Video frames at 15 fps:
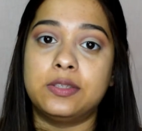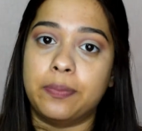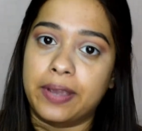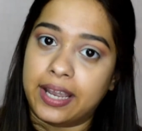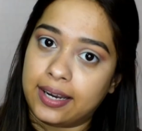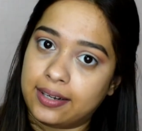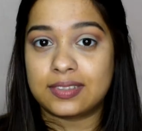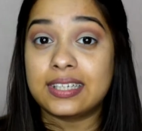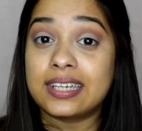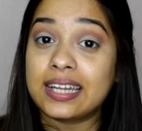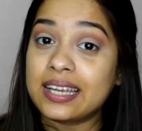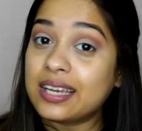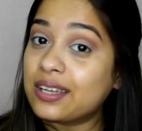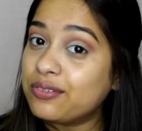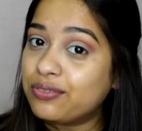bare. Did I
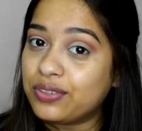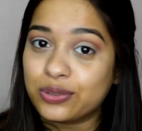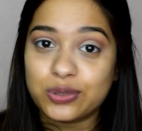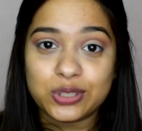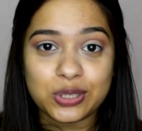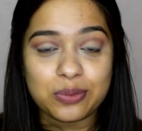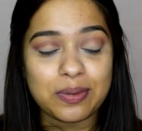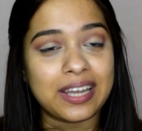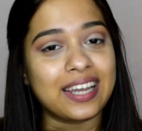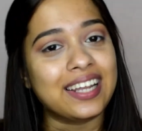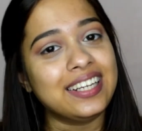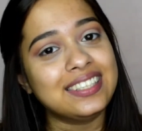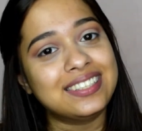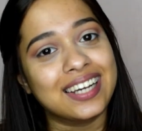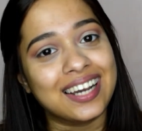confuse you by
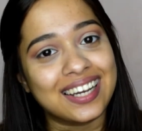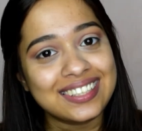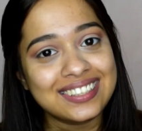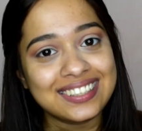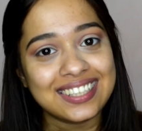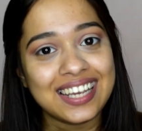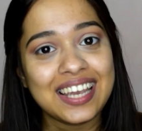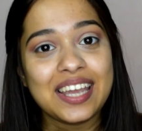any chance?